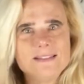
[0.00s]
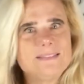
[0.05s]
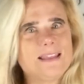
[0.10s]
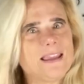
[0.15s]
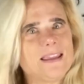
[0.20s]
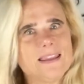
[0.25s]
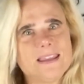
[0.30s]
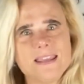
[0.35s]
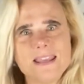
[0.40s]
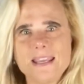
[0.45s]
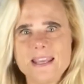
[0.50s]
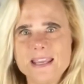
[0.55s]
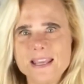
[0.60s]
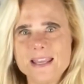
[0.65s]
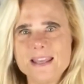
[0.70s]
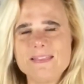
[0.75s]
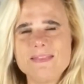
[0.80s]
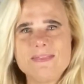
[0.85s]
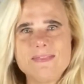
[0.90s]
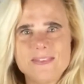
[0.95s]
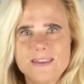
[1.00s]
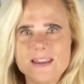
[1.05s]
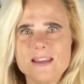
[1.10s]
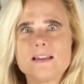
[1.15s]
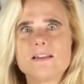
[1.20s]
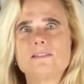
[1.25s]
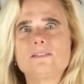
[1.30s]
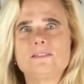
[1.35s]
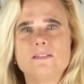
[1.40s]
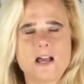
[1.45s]
They can't
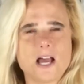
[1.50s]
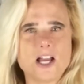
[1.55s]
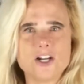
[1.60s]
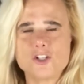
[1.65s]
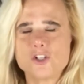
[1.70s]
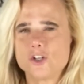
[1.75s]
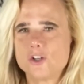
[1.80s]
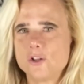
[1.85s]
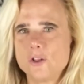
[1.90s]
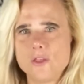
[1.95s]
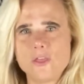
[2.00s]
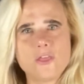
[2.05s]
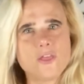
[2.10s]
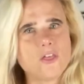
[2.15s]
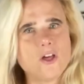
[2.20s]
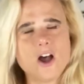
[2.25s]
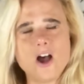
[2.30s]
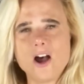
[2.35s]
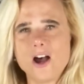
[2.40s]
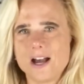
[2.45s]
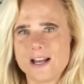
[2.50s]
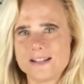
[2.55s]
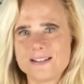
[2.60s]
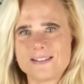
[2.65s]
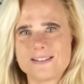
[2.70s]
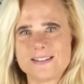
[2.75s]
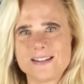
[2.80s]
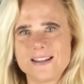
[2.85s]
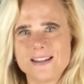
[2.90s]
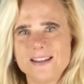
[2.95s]
think logical
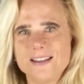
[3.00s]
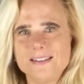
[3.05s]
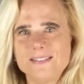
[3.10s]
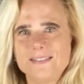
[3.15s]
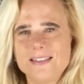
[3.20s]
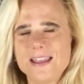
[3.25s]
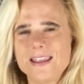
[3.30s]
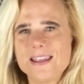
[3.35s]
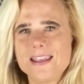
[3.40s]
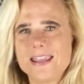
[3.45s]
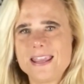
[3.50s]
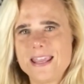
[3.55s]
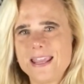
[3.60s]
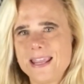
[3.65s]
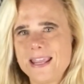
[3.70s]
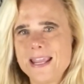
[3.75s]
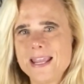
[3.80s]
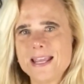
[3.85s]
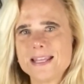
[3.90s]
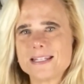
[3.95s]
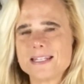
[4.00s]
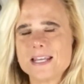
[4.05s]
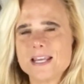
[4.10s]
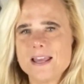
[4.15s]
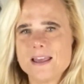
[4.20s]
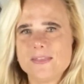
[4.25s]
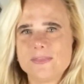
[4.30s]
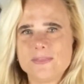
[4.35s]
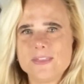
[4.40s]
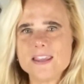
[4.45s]
thoughts. They can't
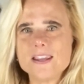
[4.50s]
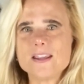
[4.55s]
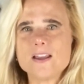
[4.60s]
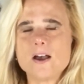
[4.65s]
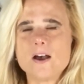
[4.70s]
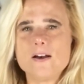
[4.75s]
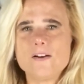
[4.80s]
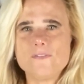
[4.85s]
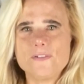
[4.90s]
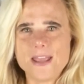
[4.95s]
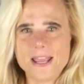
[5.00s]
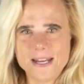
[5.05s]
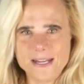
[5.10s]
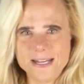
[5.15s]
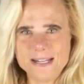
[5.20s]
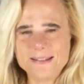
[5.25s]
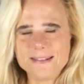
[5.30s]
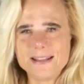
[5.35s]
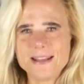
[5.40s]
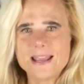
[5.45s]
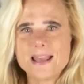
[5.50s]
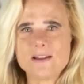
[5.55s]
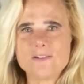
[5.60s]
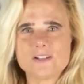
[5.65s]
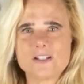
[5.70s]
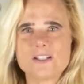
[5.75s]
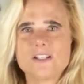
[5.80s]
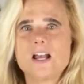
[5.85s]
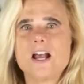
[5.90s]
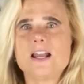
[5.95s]
think of anything
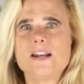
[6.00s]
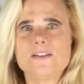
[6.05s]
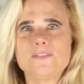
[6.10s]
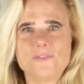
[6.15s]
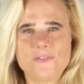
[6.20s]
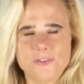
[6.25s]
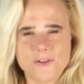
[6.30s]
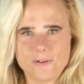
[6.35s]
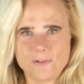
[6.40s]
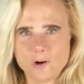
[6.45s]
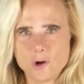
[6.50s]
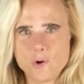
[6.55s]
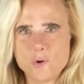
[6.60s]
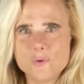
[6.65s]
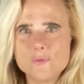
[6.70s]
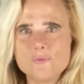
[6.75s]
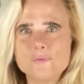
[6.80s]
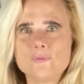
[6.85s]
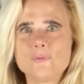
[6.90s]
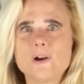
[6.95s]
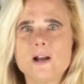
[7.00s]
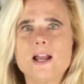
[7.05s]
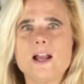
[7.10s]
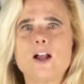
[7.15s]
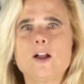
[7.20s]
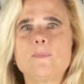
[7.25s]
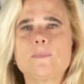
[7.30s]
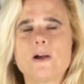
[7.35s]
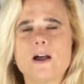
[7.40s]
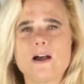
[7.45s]
outside of their own
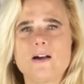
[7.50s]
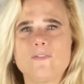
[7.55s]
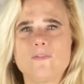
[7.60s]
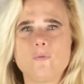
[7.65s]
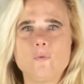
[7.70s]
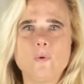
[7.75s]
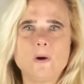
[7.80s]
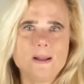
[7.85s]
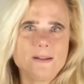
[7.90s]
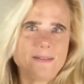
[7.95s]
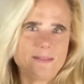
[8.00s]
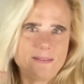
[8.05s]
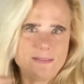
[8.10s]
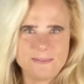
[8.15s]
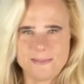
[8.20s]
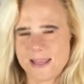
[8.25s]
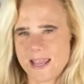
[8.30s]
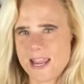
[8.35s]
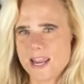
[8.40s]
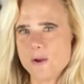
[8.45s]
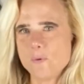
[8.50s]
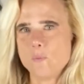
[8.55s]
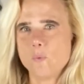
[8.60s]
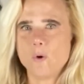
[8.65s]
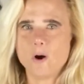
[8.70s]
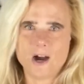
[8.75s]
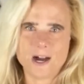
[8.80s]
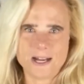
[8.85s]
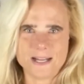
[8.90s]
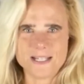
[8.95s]
realm of what they
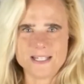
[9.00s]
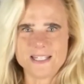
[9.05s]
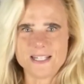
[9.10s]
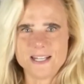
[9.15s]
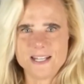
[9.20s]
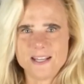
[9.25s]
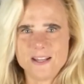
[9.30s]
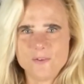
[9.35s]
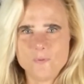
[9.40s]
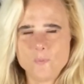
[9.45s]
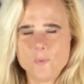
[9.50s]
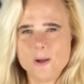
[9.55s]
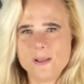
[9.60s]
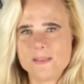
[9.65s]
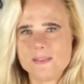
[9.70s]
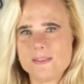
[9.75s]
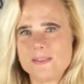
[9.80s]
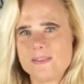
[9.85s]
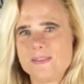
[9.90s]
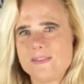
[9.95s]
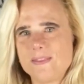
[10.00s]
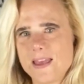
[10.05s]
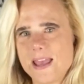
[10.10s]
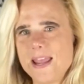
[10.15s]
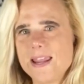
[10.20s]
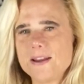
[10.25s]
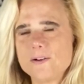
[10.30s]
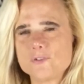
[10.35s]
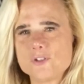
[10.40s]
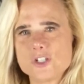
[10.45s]
want, what
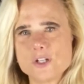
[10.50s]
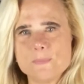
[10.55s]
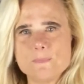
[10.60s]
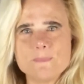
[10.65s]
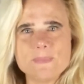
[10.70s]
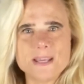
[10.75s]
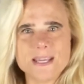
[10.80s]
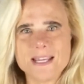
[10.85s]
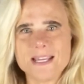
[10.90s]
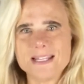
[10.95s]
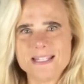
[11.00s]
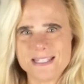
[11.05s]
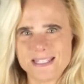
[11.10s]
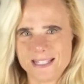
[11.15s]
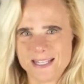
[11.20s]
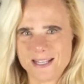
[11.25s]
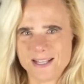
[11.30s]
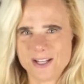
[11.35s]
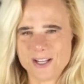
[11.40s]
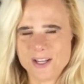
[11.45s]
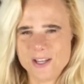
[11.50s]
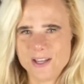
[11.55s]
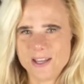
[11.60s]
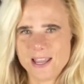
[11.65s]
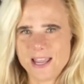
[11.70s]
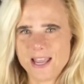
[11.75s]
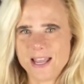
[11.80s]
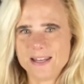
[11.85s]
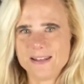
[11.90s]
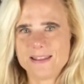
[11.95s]
they are demanding,
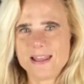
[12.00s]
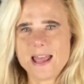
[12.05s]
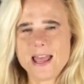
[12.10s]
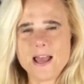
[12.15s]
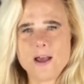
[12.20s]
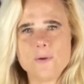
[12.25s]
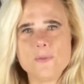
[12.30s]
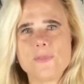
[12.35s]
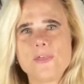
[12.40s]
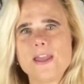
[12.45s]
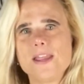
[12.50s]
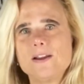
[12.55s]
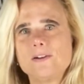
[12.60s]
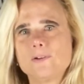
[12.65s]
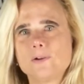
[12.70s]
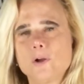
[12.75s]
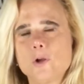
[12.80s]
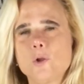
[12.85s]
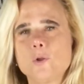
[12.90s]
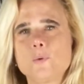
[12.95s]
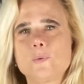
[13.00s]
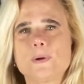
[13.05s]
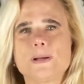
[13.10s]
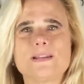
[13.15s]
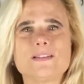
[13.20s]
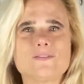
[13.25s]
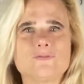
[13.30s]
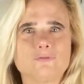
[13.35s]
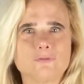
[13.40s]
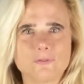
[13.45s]
and how they are
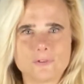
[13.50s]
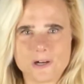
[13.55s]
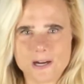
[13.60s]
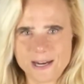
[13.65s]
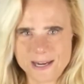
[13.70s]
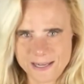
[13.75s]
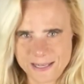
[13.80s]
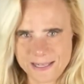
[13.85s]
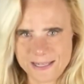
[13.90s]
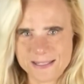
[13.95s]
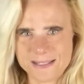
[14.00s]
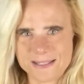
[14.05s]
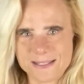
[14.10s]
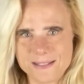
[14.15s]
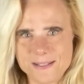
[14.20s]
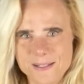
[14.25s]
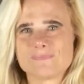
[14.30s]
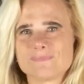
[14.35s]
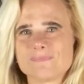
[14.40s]
always right.